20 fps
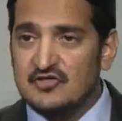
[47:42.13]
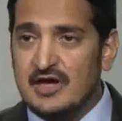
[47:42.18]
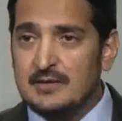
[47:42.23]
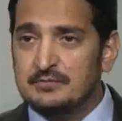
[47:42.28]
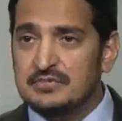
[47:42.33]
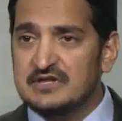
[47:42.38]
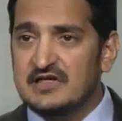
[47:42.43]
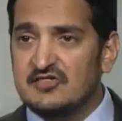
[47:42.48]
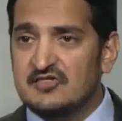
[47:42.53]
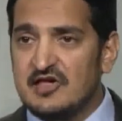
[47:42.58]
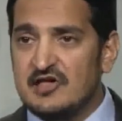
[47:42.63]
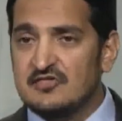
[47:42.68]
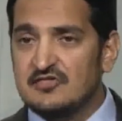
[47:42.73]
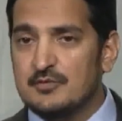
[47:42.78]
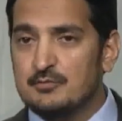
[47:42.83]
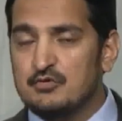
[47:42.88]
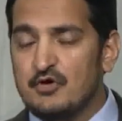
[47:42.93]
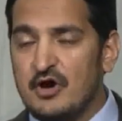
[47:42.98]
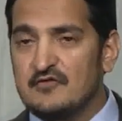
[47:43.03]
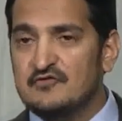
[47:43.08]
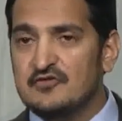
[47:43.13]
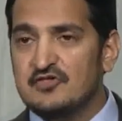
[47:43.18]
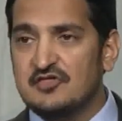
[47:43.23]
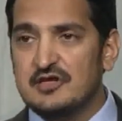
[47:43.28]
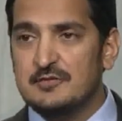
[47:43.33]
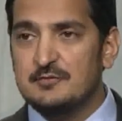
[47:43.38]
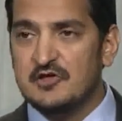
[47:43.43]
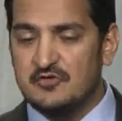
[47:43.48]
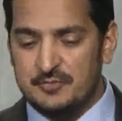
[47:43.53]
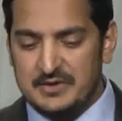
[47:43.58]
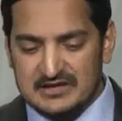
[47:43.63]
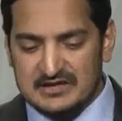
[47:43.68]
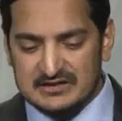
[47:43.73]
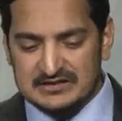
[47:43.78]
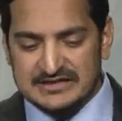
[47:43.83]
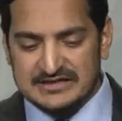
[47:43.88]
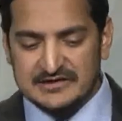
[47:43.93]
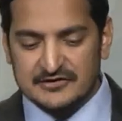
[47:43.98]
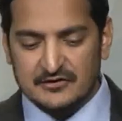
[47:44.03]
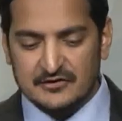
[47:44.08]
For example, he says the prophecy
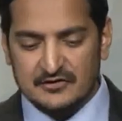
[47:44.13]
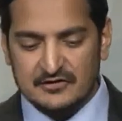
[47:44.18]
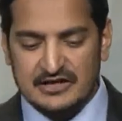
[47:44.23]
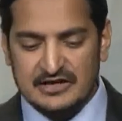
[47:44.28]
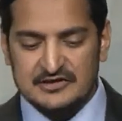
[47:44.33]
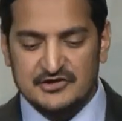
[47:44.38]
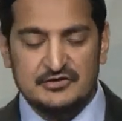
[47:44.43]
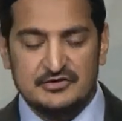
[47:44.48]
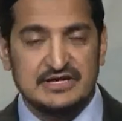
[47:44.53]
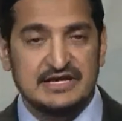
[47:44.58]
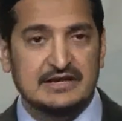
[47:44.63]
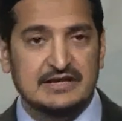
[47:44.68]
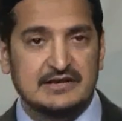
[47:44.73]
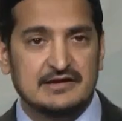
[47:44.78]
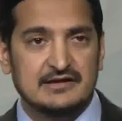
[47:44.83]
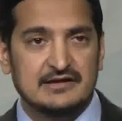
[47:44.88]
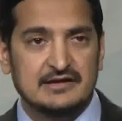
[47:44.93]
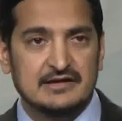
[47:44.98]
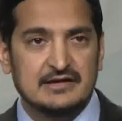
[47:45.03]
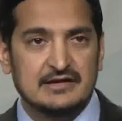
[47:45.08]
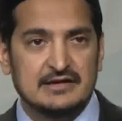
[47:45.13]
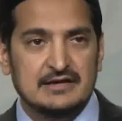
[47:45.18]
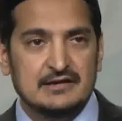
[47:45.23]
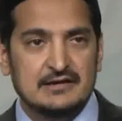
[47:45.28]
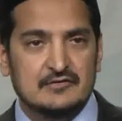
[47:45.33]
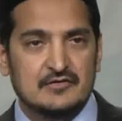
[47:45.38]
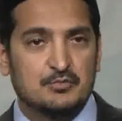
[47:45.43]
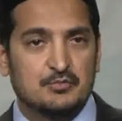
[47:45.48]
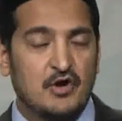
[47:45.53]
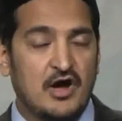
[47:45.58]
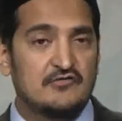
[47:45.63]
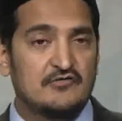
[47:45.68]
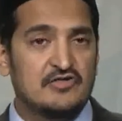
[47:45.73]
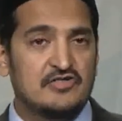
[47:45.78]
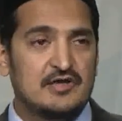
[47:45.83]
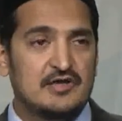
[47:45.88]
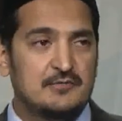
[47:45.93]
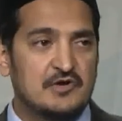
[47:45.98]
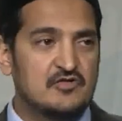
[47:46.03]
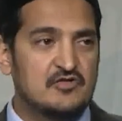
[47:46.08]
must be clear and unique. The
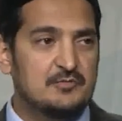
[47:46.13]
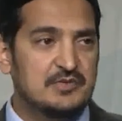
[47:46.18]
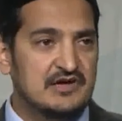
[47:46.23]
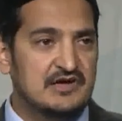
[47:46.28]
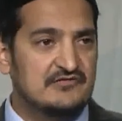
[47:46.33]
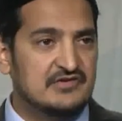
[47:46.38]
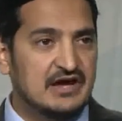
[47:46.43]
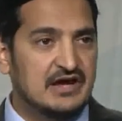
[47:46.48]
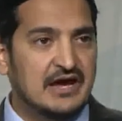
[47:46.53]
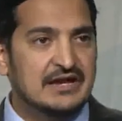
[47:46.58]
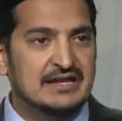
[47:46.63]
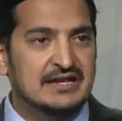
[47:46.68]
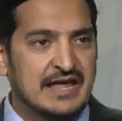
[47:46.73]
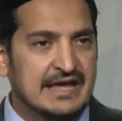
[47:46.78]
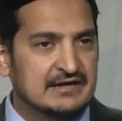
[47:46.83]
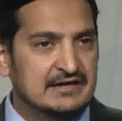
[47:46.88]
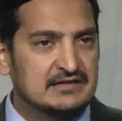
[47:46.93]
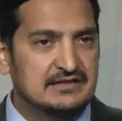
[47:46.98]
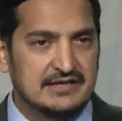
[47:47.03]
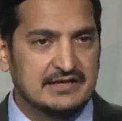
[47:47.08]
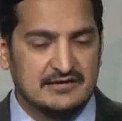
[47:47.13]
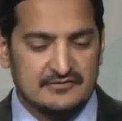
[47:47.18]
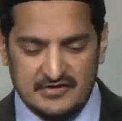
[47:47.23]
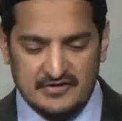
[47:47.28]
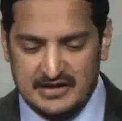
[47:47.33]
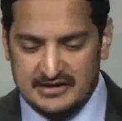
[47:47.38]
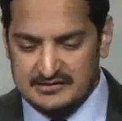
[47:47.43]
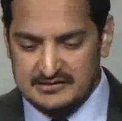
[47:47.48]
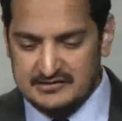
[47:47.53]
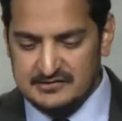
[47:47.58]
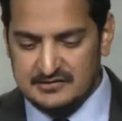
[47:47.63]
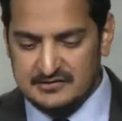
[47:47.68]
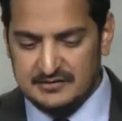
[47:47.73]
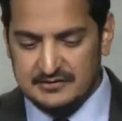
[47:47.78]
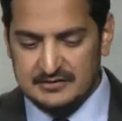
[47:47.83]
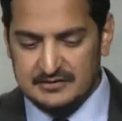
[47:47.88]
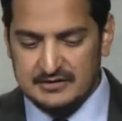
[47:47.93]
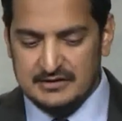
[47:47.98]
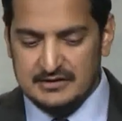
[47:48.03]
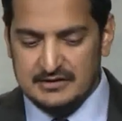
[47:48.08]
prophecy must be of an unlikely
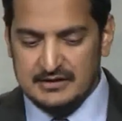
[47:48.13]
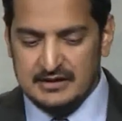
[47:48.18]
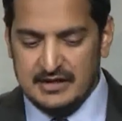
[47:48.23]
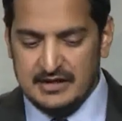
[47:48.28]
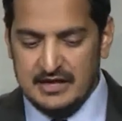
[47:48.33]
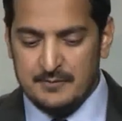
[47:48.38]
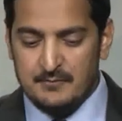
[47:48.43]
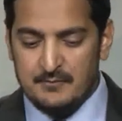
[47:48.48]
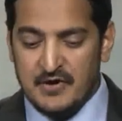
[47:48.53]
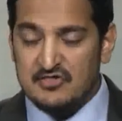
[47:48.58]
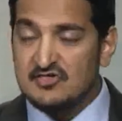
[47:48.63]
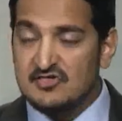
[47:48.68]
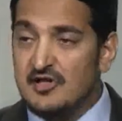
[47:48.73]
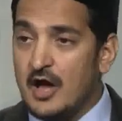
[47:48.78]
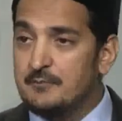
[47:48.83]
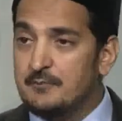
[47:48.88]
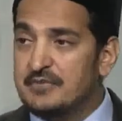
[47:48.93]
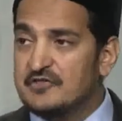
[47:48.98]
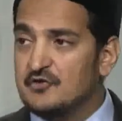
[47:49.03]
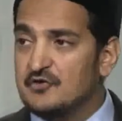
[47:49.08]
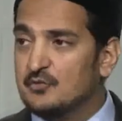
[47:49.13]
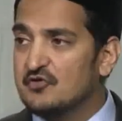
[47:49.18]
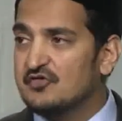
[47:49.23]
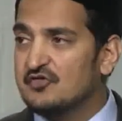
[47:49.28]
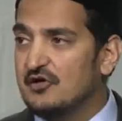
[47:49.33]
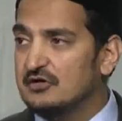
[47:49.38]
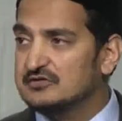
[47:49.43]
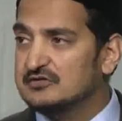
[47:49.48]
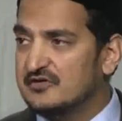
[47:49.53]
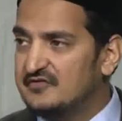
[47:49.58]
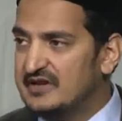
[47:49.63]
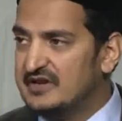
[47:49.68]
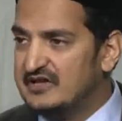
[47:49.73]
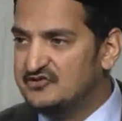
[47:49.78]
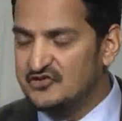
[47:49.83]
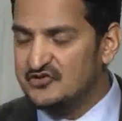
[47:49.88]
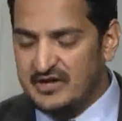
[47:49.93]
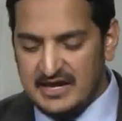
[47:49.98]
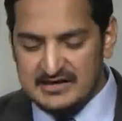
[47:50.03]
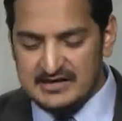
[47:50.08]
event. It must not be the result
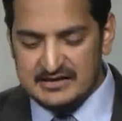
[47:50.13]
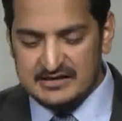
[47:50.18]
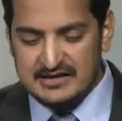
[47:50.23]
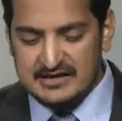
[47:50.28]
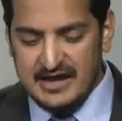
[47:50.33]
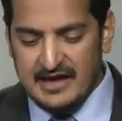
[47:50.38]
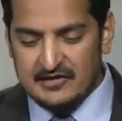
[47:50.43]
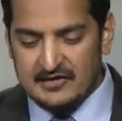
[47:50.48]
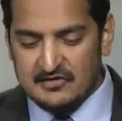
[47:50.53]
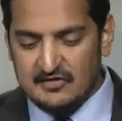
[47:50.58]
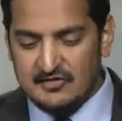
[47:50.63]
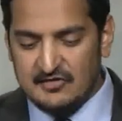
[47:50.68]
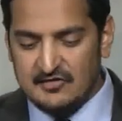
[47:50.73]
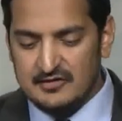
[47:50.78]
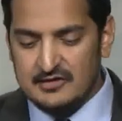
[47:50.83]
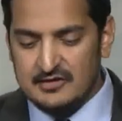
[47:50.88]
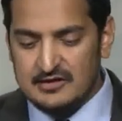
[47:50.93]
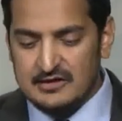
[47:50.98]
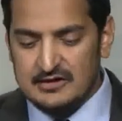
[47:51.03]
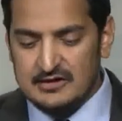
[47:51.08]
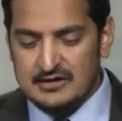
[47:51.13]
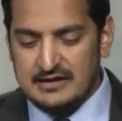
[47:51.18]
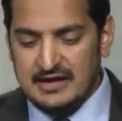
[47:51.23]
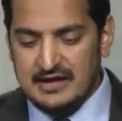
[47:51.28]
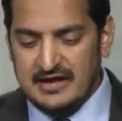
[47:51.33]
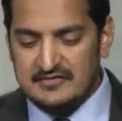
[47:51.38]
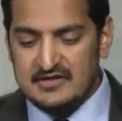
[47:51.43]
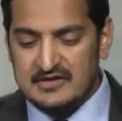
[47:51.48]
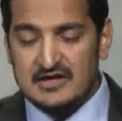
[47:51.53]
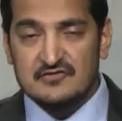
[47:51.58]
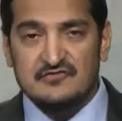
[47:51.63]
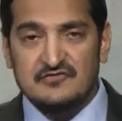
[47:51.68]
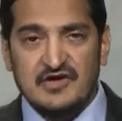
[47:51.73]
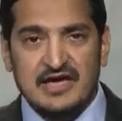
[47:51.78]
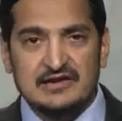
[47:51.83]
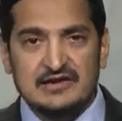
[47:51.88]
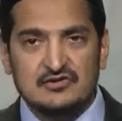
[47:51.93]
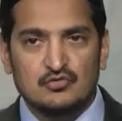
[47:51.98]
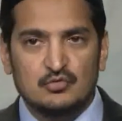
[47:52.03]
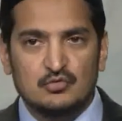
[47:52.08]
of an educated guess. And the
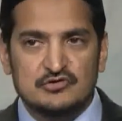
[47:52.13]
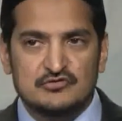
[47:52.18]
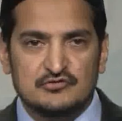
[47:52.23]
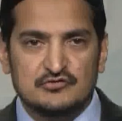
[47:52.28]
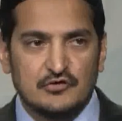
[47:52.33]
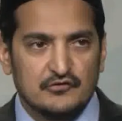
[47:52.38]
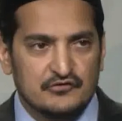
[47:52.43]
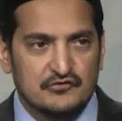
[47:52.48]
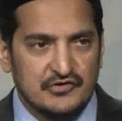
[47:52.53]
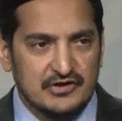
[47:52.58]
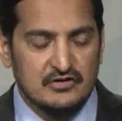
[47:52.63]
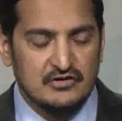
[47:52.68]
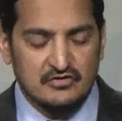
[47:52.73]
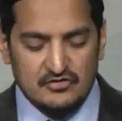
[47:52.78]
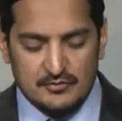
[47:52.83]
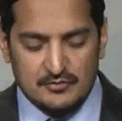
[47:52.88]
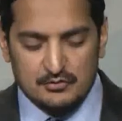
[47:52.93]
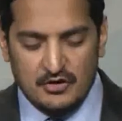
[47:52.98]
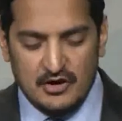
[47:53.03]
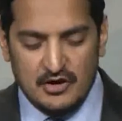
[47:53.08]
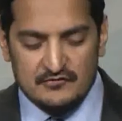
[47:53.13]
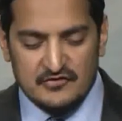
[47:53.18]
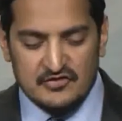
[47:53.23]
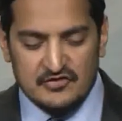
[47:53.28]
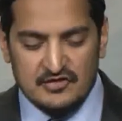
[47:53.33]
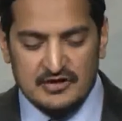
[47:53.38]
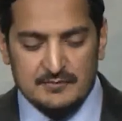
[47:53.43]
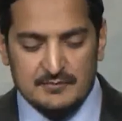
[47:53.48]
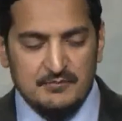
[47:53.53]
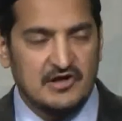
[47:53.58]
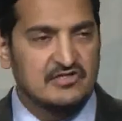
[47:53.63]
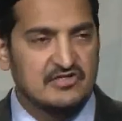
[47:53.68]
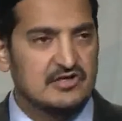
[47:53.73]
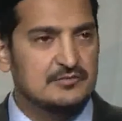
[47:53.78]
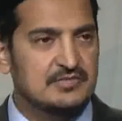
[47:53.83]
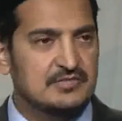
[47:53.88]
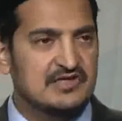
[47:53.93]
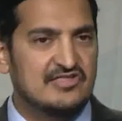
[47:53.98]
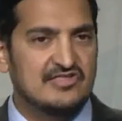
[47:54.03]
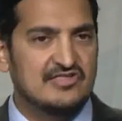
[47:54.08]
event which fulfills the prophecy
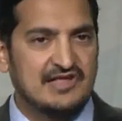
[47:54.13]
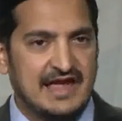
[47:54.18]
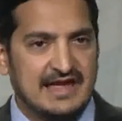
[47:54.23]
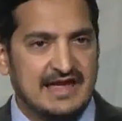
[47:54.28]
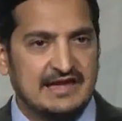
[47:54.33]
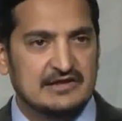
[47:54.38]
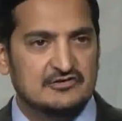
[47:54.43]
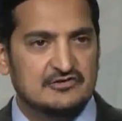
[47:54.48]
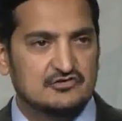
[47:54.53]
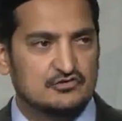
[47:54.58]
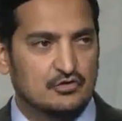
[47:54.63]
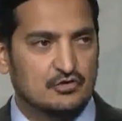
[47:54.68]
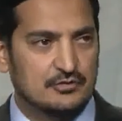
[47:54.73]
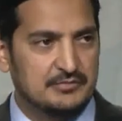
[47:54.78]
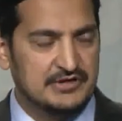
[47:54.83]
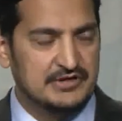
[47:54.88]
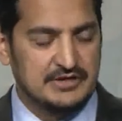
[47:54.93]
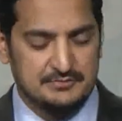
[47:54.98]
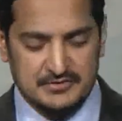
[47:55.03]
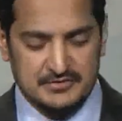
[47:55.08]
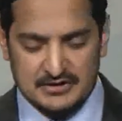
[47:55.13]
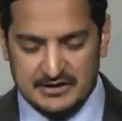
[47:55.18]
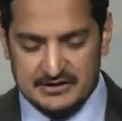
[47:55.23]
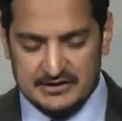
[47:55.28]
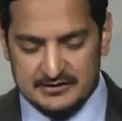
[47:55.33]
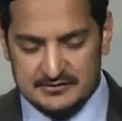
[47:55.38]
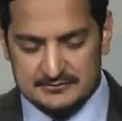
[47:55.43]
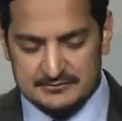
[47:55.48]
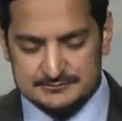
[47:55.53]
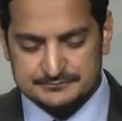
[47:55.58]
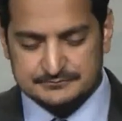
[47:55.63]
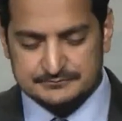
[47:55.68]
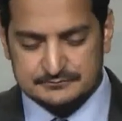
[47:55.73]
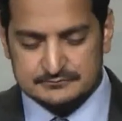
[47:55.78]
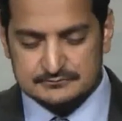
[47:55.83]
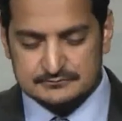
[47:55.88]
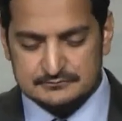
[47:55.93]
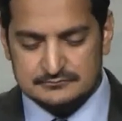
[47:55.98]
mustn't be staged or manipulated.